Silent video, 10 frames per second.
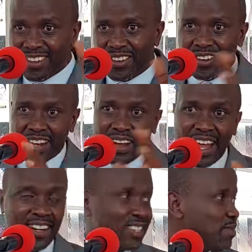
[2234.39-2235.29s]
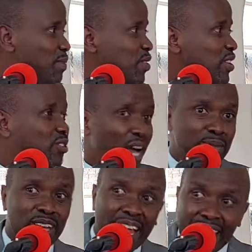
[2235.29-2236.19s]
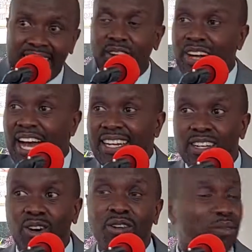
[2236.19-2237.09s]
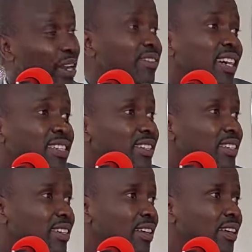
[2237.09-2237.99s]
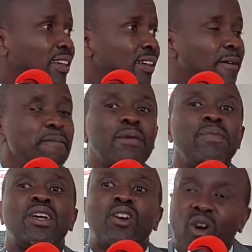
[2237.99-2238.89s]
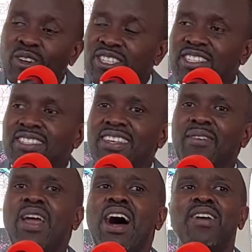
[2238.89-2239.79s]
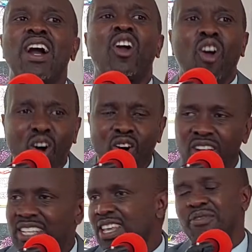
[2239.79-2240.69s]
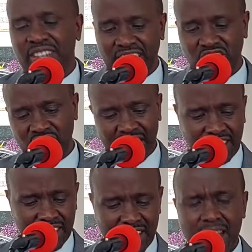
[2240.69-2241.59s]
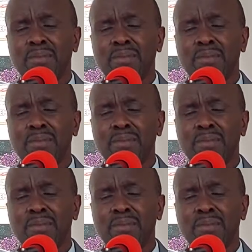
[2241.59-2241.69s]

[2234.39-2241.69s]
Wherever else. Maybe you need to come to Langata or Karen or whatever. Because we have a call as the African church.